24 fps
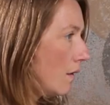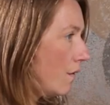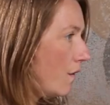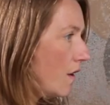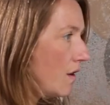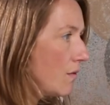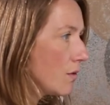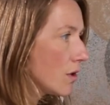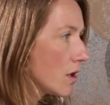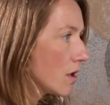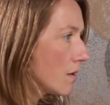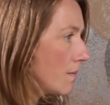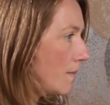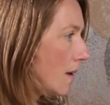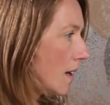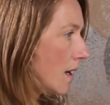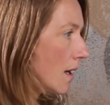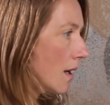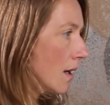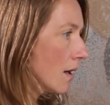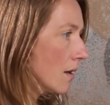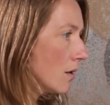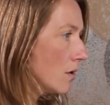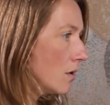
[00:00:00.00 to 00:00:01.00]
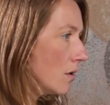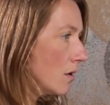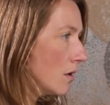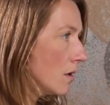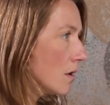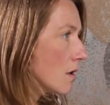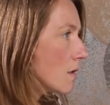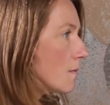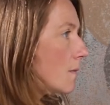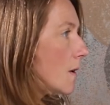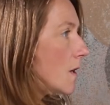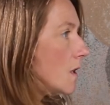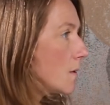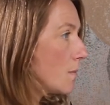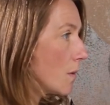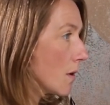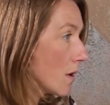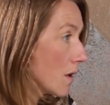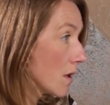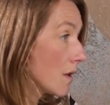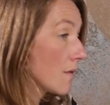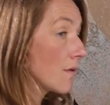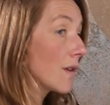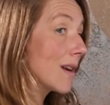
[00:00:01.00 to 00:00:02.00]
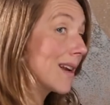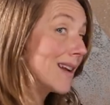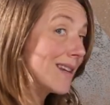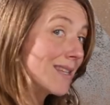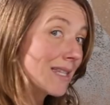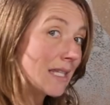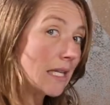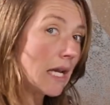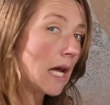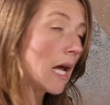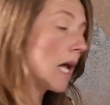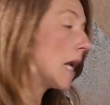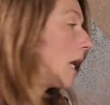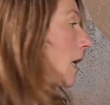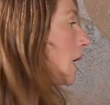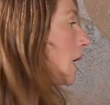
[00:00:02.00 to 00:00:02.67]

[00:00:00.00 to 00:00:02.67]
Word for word: if he was speaking, doing a speech because I've got his dad